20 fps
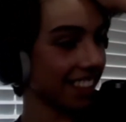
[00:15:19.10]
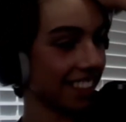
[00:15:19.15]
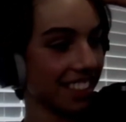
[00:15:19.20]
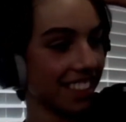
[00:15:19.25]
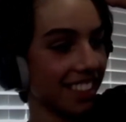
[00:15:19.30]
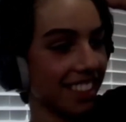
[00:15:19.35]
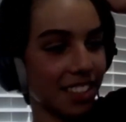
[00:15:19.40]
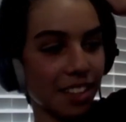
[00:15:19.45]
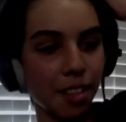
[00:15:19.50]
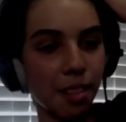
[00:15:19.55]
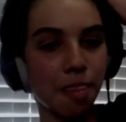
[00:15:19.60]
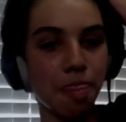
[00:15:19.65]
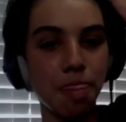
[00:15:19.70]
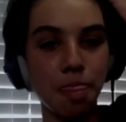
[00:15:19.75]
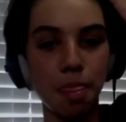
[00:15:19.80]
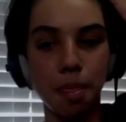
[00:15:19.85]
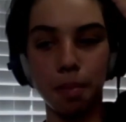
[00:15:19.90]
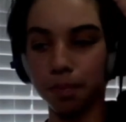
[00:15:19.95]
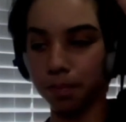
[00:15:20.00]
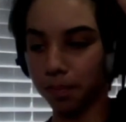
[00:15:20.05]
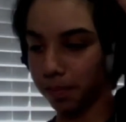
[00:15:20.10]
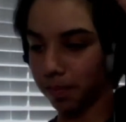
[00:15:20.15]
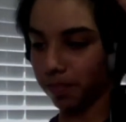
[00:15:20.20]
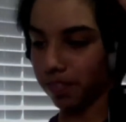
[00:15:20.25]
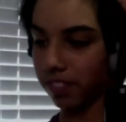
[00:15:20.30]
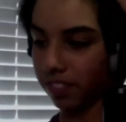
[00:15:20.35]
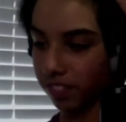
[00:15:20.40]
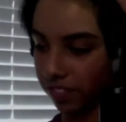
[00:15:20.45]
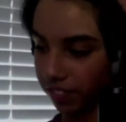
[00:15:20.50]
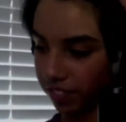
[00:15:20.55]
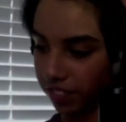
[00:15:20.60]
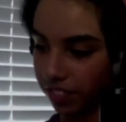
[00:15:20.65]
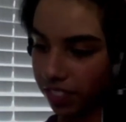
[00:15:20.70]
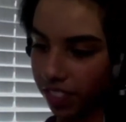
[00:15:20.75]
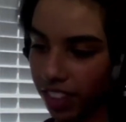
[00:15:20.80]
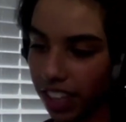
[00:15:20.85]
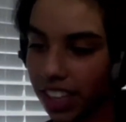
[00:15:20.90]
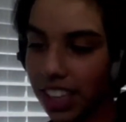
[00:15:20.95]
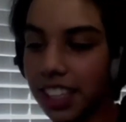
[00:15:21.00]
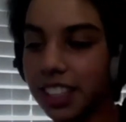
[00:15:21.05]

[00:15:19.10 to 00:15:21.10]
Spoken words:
bag, but they just do it. I don't get